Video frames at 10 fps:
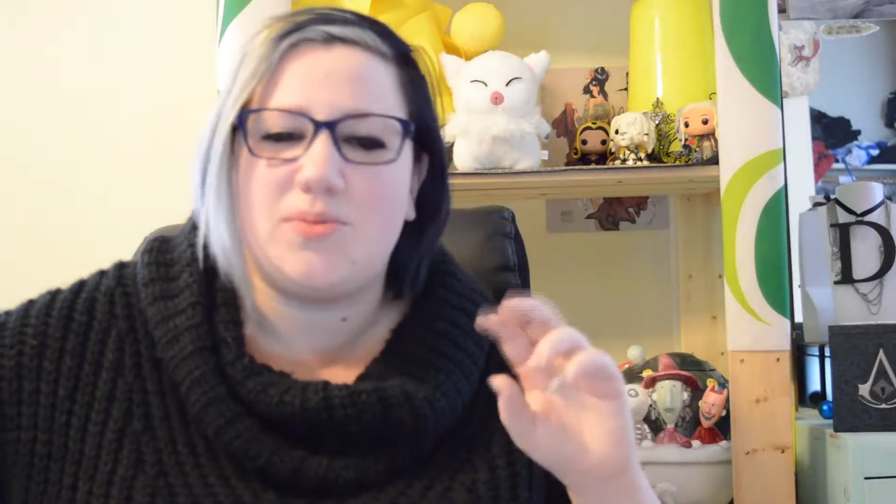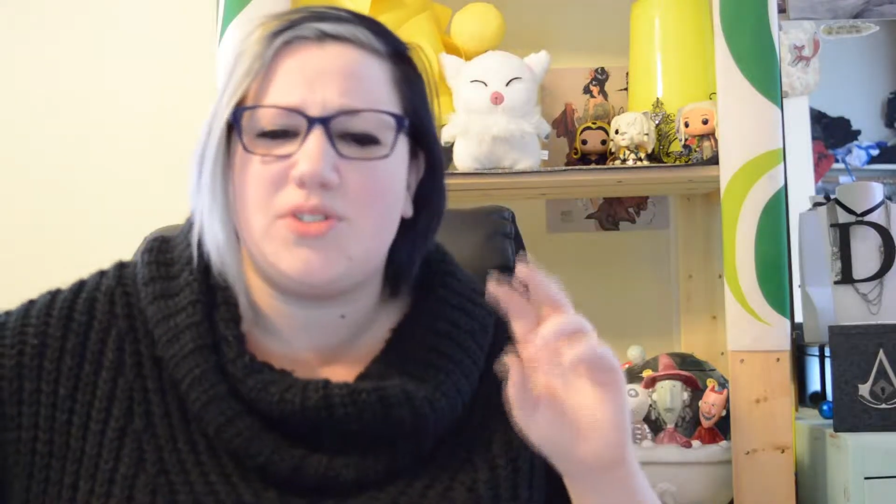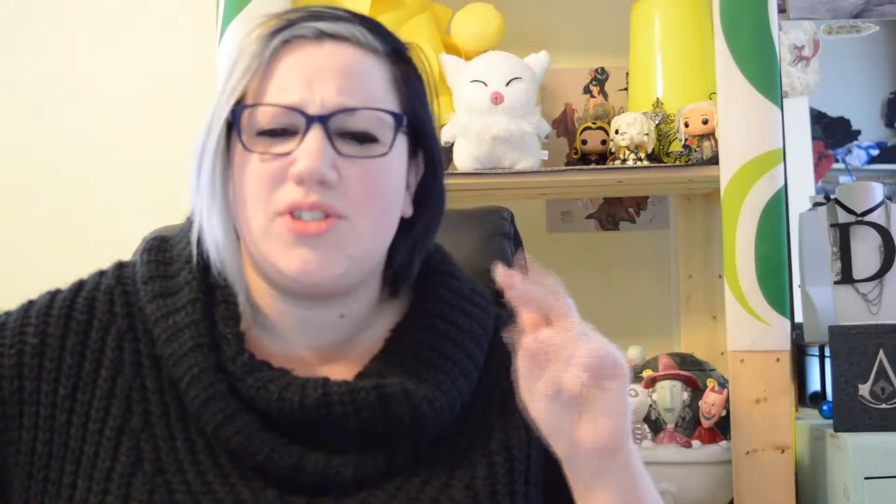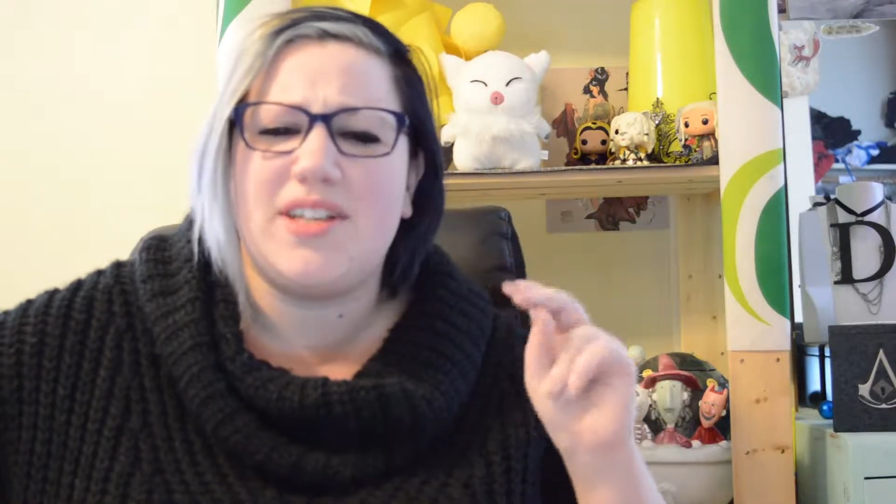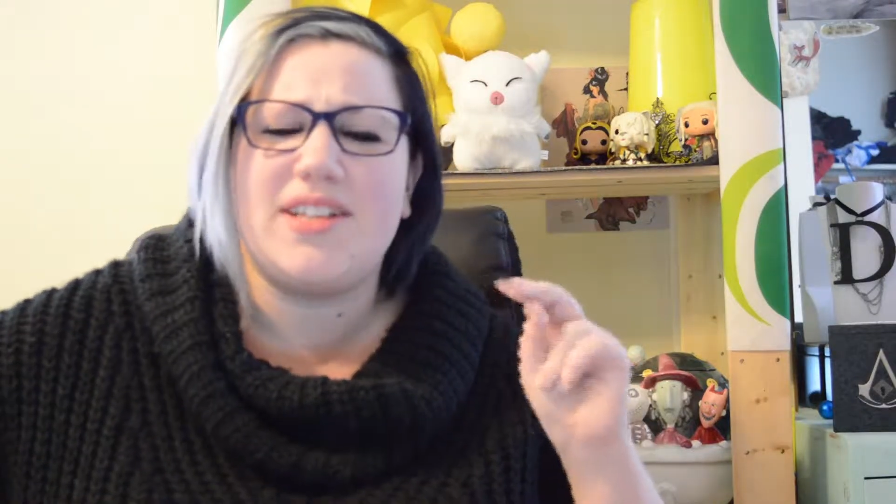
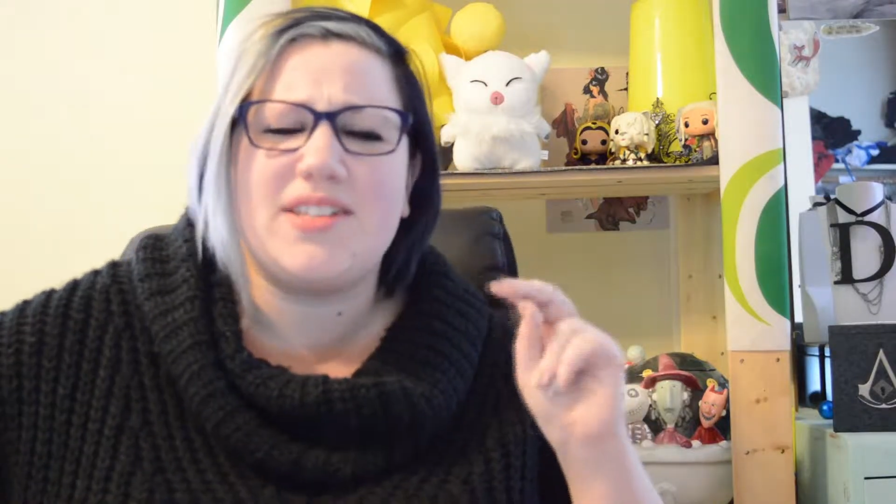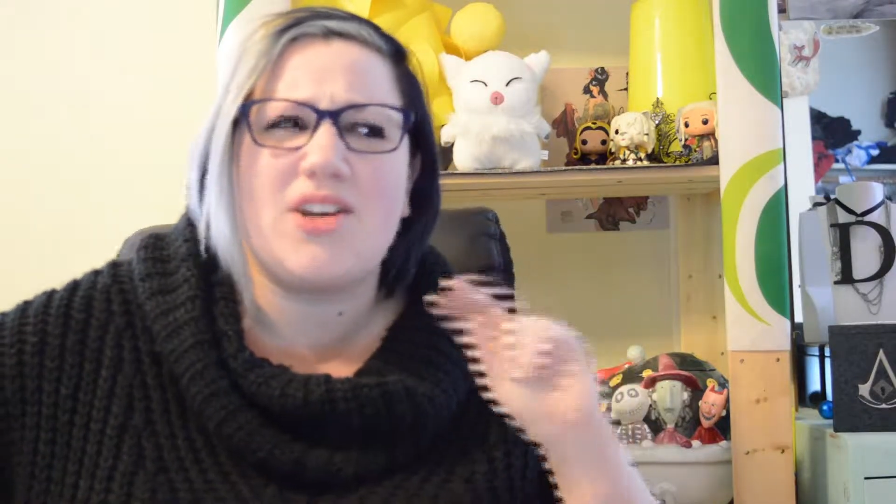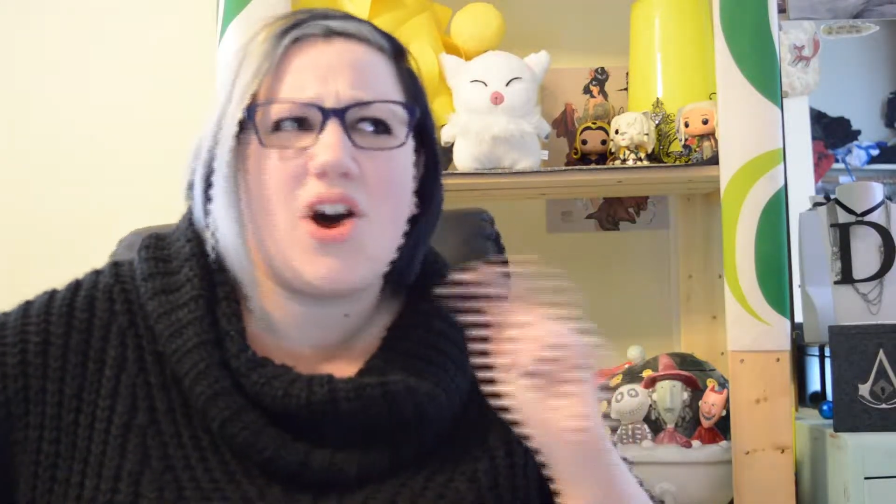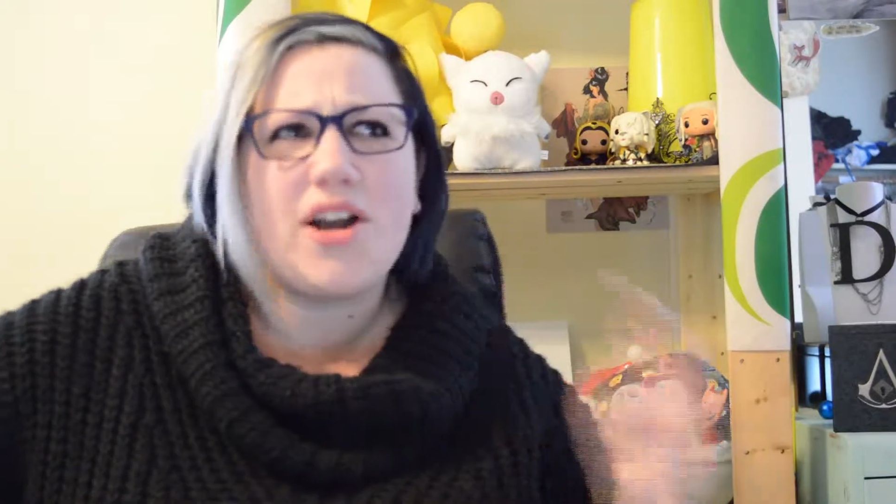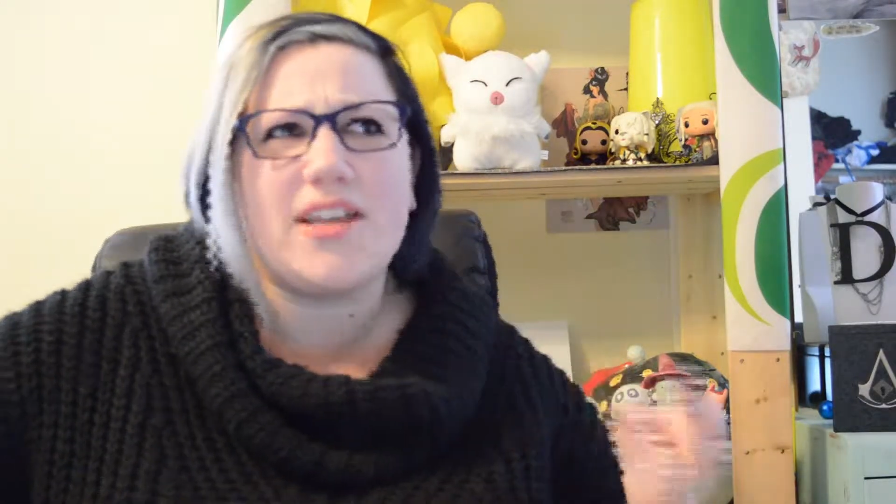which is
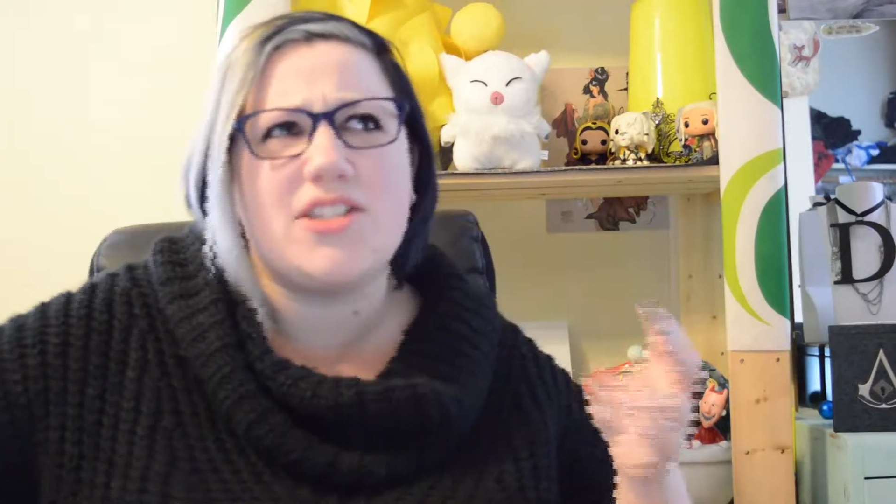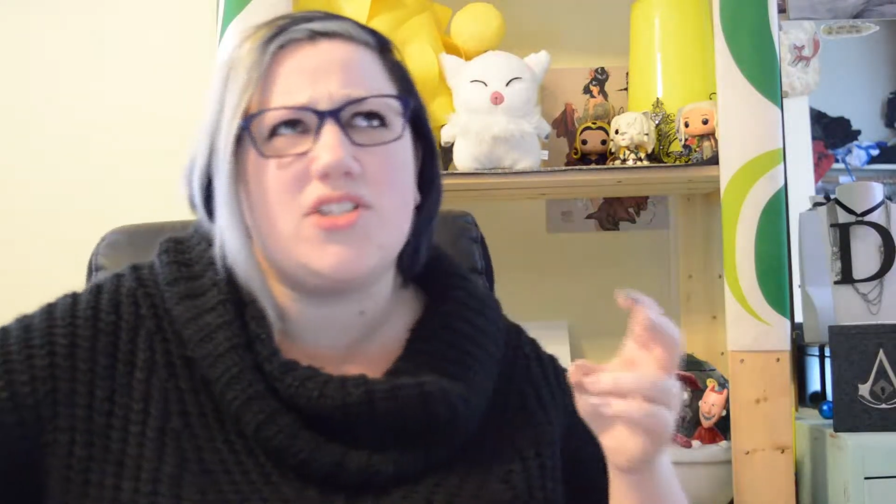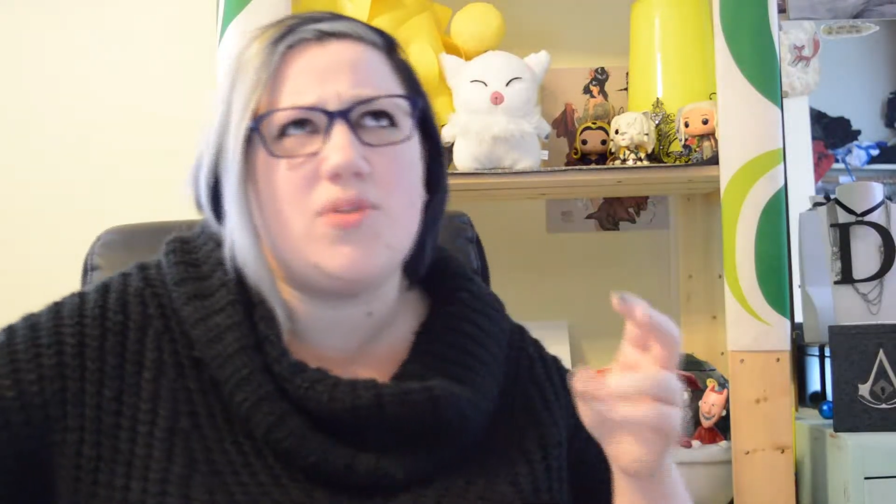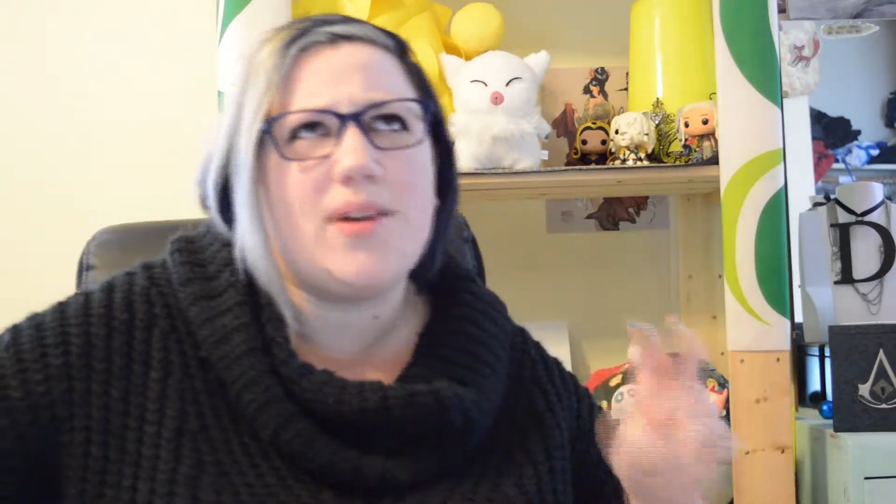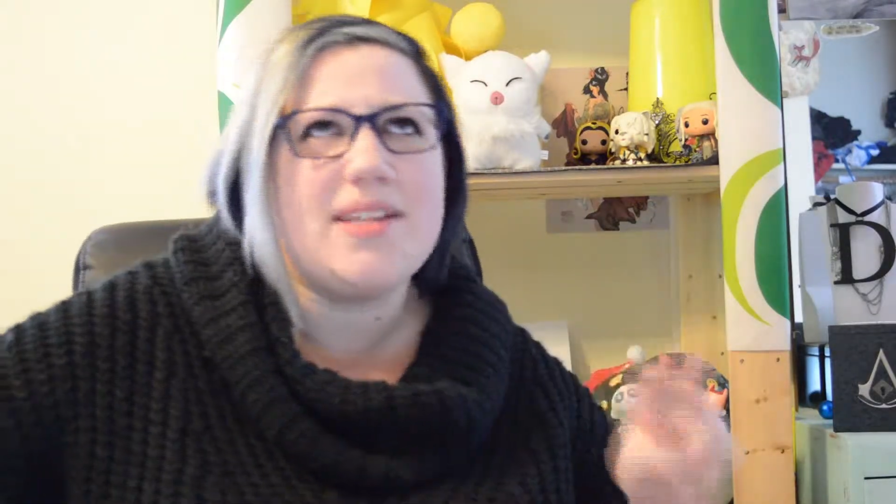
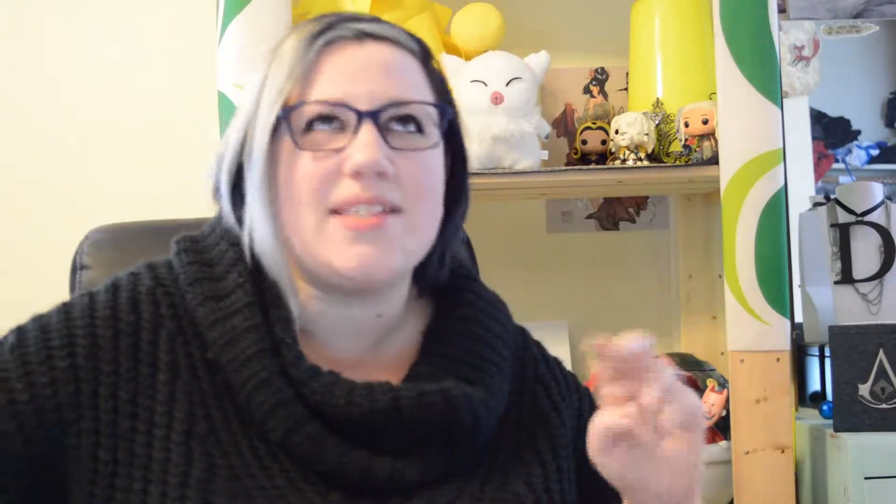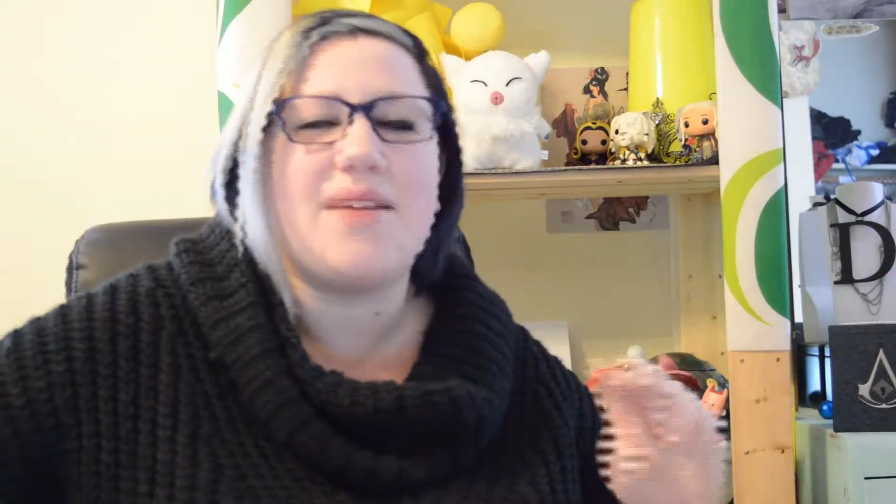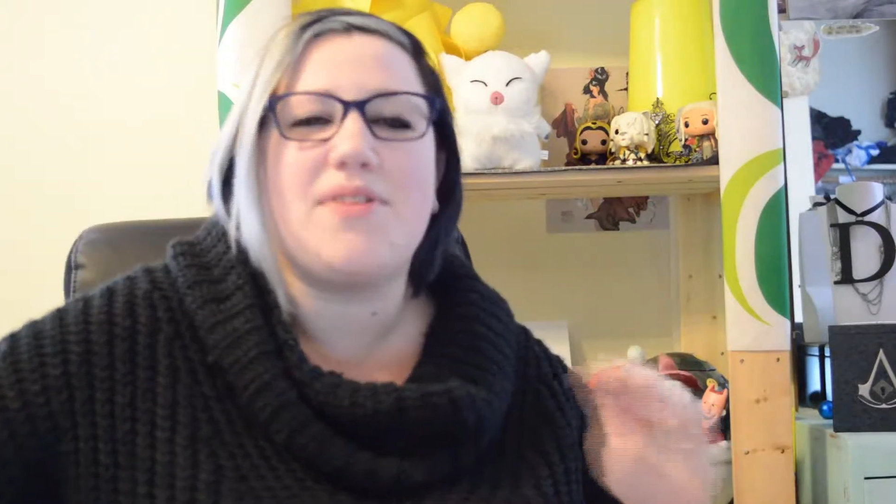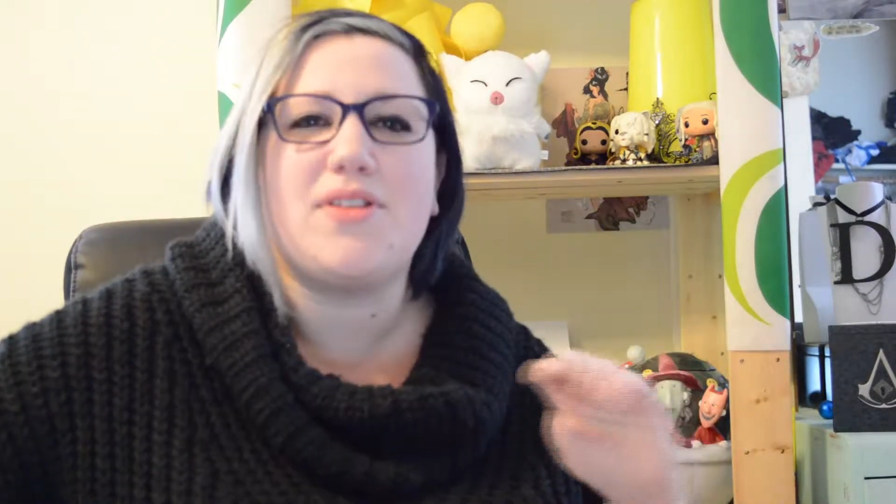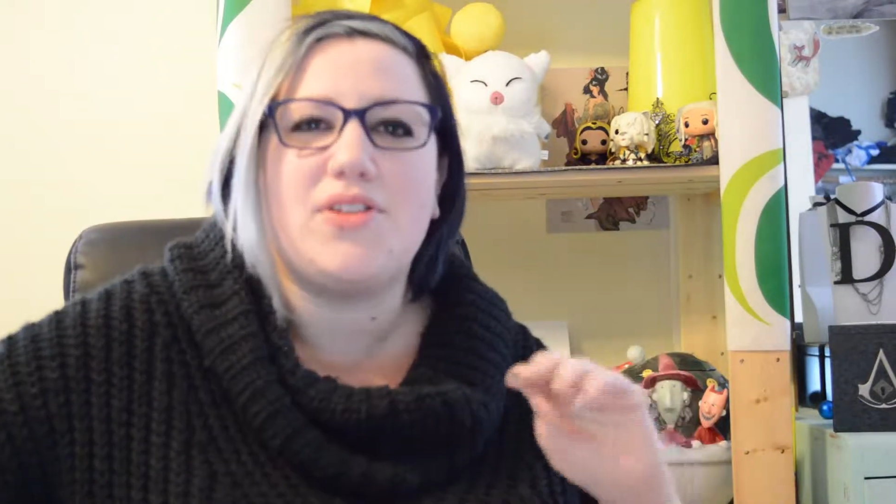August
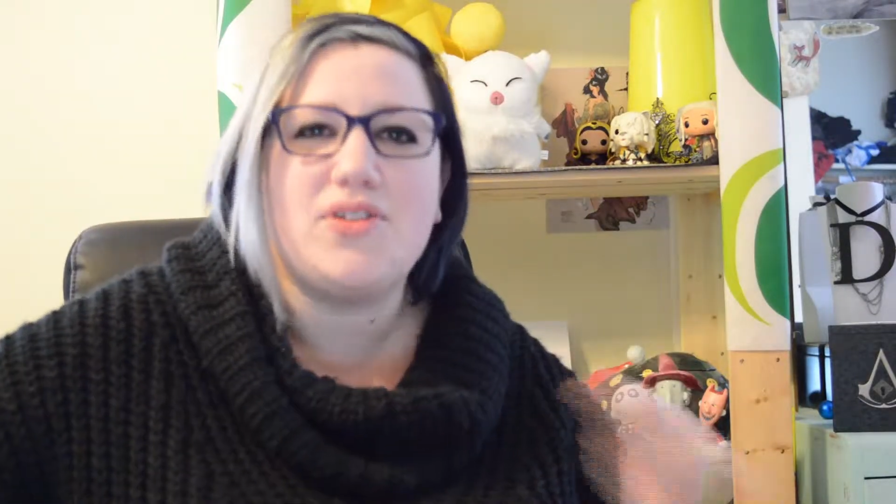27th,